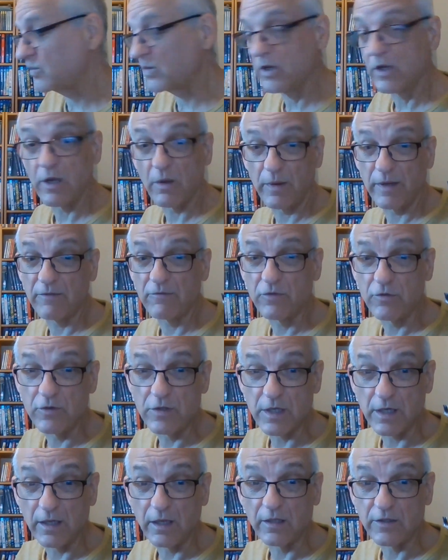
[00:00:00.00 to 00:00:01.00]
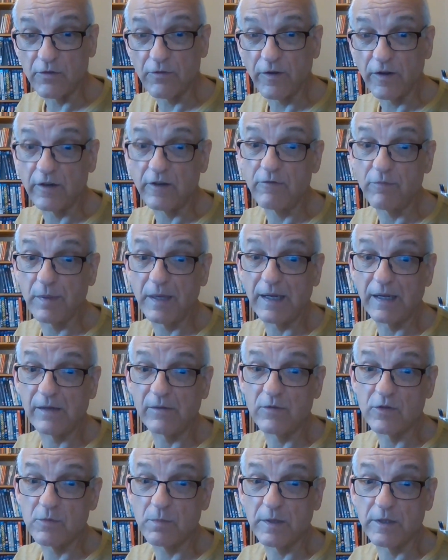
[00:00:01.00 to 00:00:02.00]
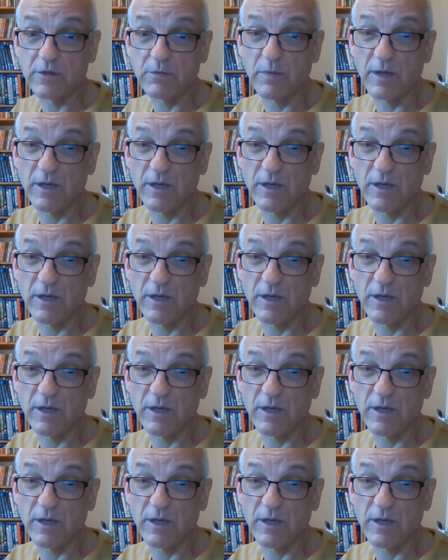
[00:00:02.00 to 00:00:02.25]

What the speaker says: were going for as little as £5 plus